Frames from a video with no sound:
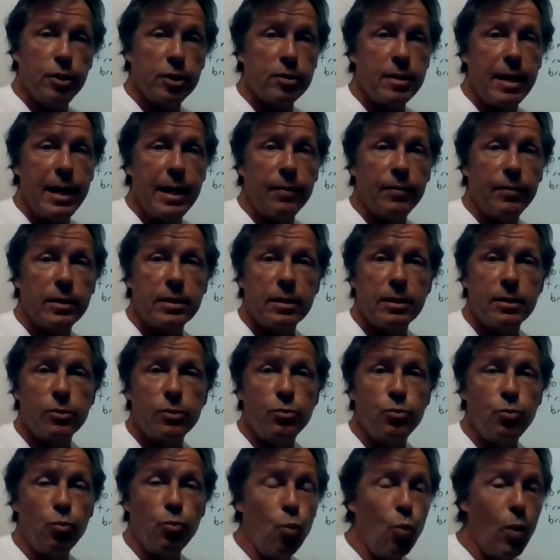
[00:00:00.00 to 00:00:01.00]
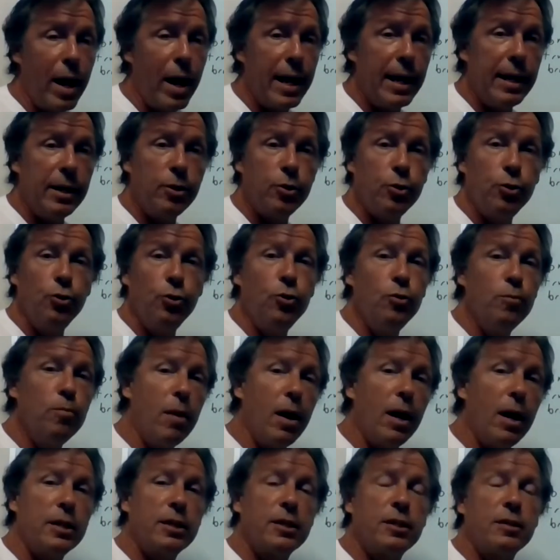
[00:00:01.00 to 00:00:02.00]
you just think this is way too
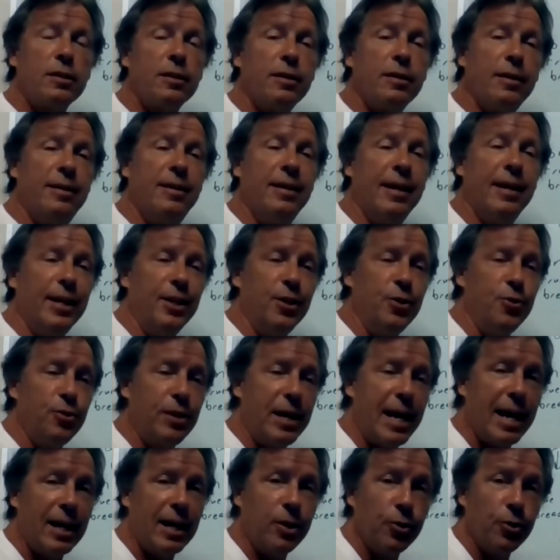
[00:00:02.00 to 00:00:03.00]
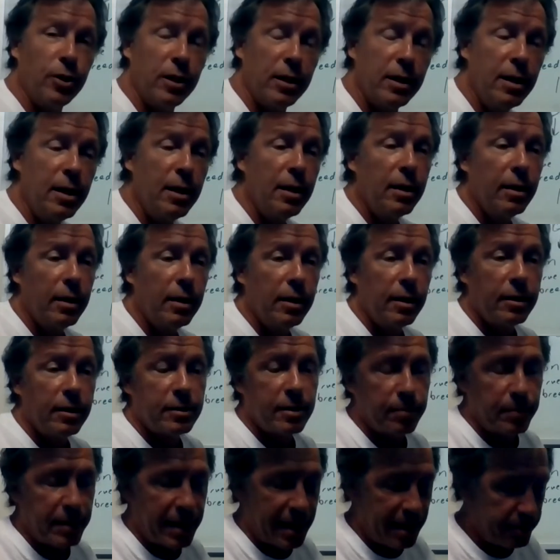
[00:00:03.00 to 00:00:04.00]
much and you can't do it,
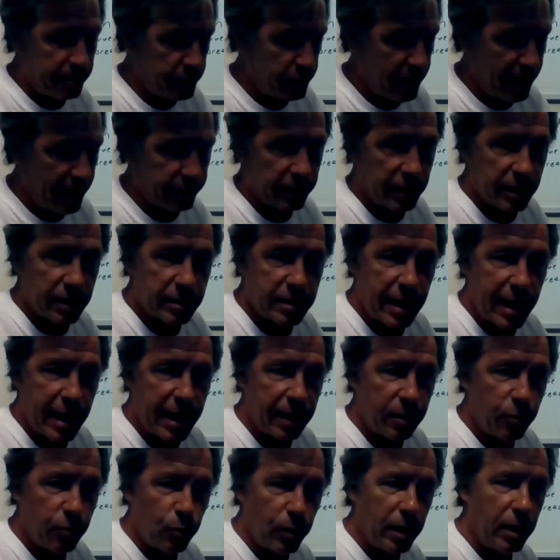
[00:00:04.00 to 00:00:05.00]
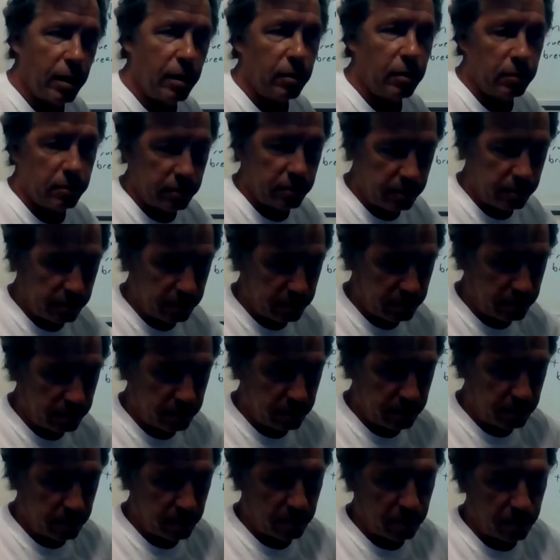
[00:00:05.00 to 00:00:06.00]
sometimes you have to decide, well,
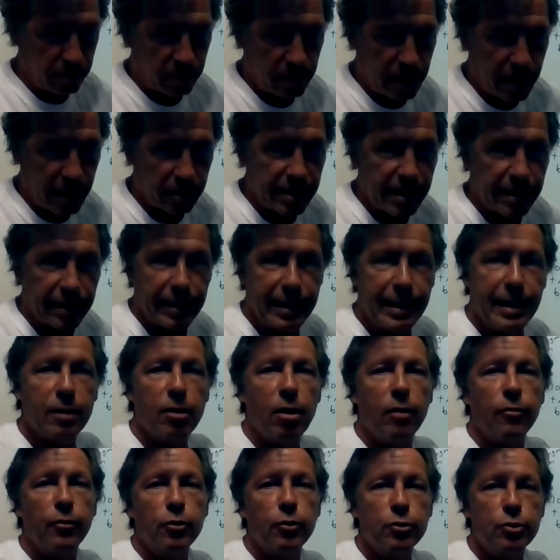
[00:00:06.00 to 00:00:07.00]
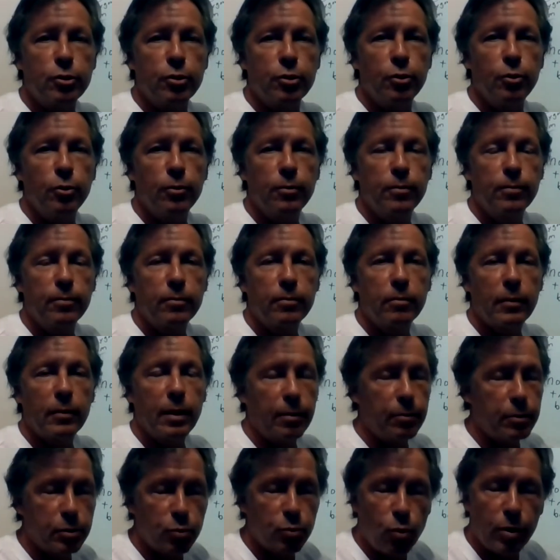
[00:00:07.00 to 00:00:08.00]
I'll take a hit on those 2.
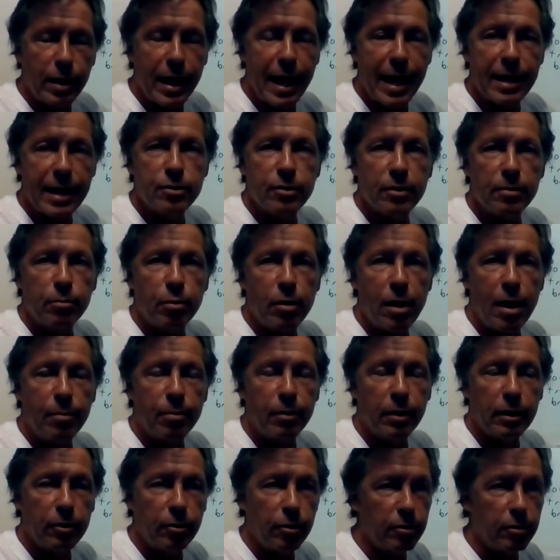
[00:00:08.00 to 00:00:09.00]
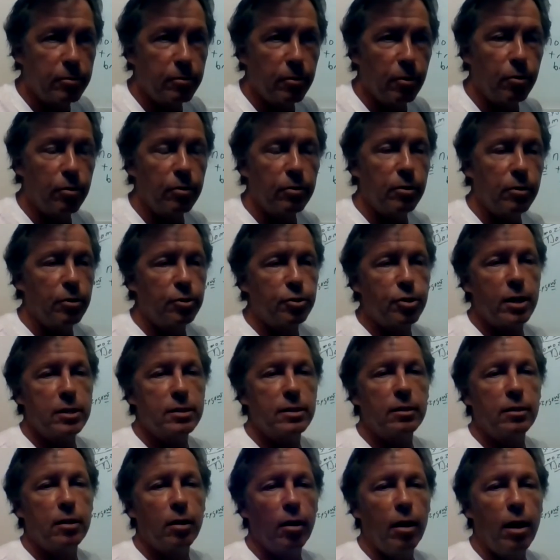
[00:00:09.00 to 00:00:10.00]
Just won't answer them properly or
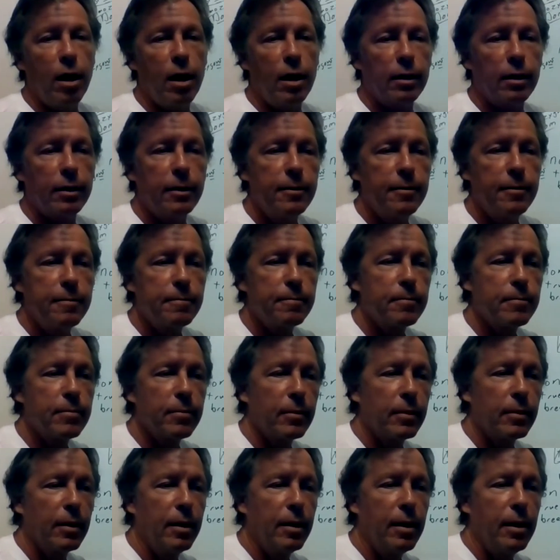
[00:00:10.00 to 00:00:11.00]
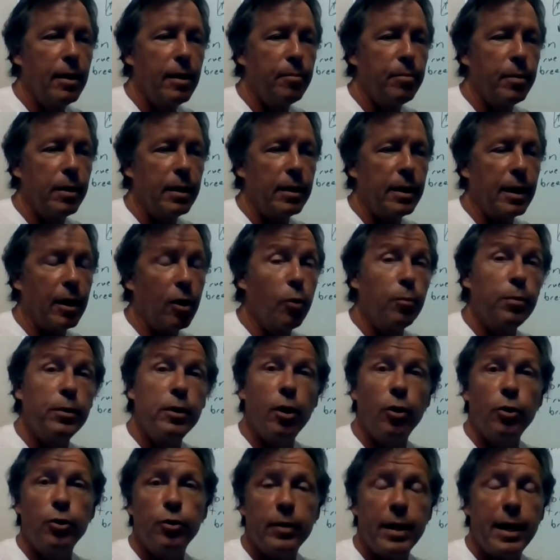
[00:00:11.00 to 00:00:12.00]
trust it to luck. But I hope you
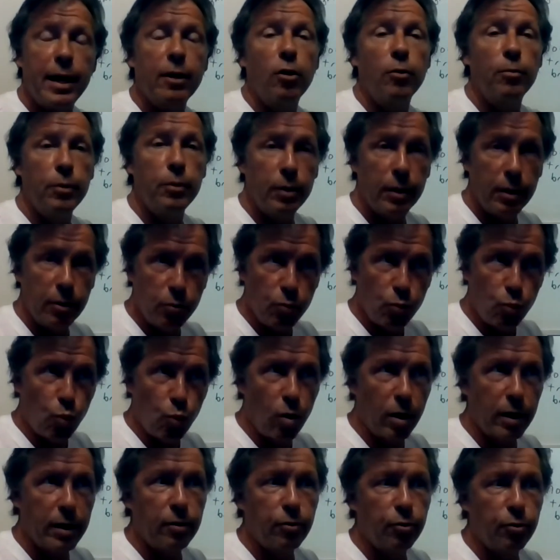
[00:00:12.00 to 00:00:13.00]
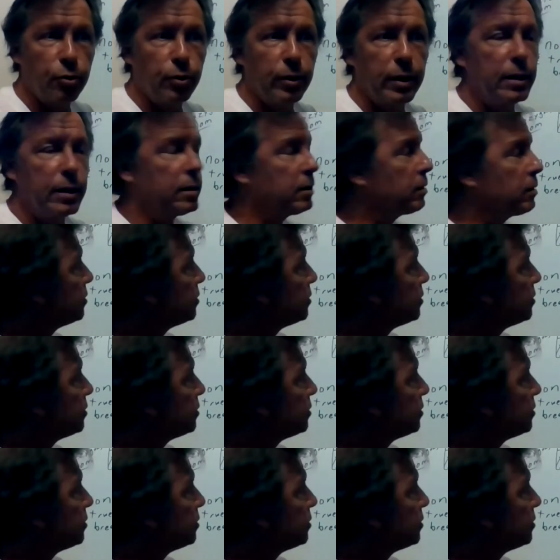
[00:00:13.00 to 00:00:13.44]
don't do that. I hope you can work through